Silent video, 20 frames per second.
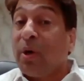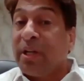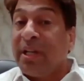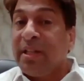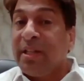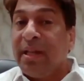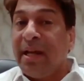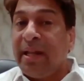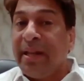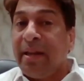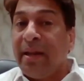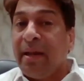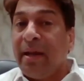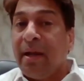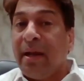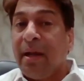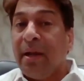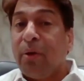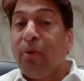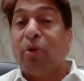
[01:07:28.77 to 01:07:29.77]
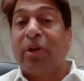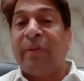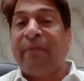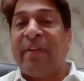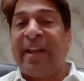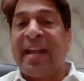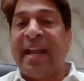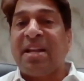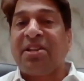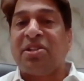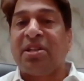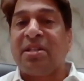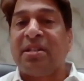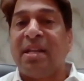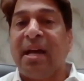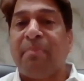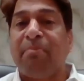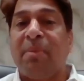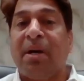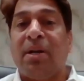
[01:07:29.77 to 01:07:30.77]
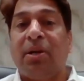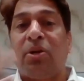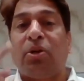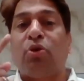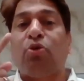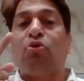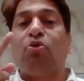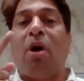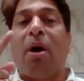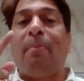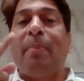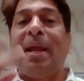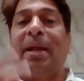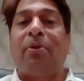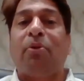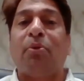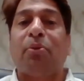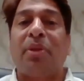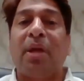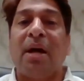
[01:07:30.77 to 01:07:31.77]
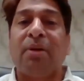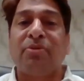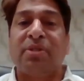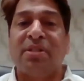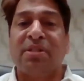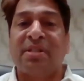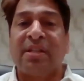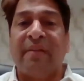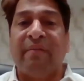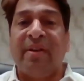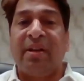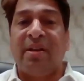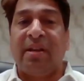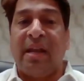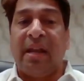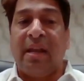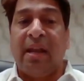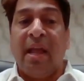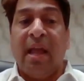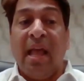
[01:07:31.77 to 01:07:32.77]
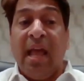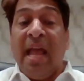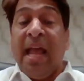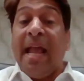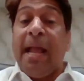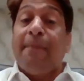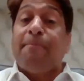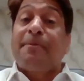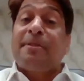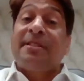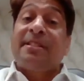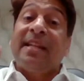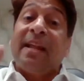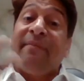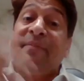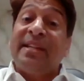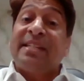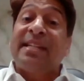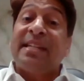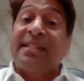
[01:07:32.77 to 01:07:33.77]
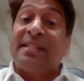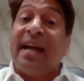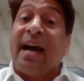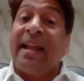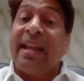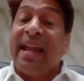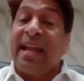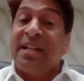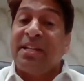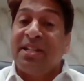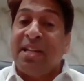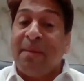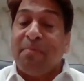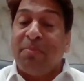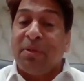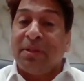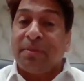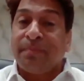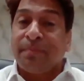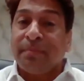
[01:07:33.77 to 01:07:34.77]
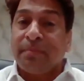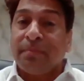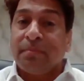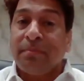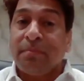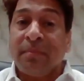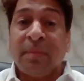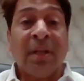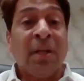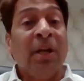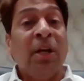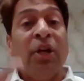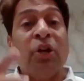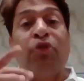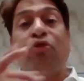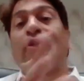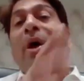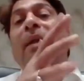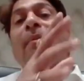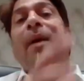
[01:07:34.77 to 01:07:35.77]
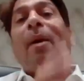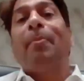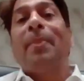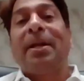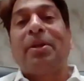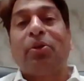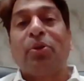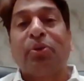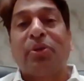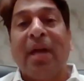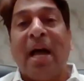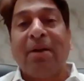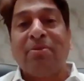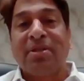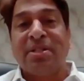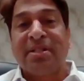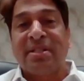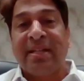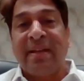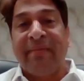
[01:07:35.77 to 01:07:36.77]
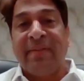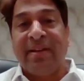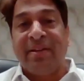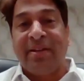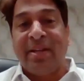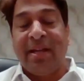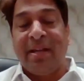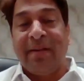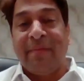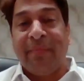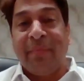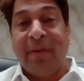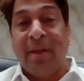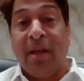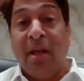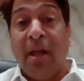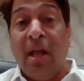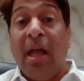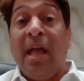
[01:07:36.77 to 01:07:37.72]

what is the notification number? 2/2017. If services are exempt, 12/2017.